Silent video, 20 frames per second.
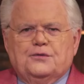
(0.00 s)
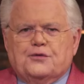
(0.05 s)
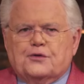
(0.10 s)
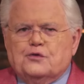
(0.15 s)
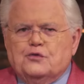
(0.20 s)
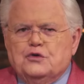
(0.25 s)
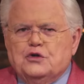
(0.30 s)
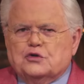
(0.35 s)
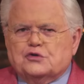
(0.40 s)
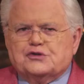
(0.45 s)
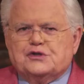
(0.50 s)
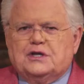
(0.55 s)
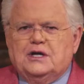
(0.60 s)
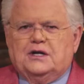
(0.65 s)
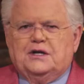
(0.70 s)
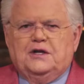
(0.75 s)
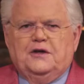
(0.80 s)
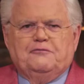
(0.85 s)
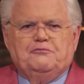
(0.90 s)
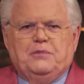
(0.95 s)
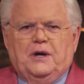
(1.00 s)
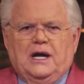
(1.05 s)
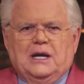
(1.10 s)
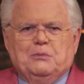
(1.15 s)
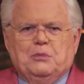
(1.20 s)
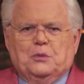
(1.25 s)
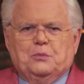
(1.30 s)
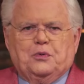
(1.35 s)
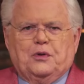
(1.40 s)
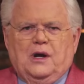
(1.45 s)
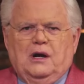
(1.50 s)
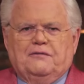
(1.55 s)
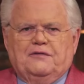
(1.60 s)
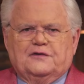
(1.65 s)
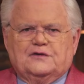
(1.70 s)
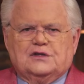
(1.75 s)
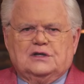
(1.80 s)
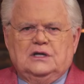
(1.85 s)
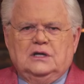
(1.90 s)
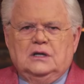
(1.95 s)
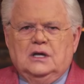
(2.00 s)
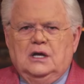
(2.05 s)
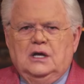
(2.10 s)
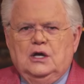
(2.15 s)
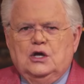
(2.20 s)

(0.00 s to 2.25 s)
Through your study of Bible prophecy,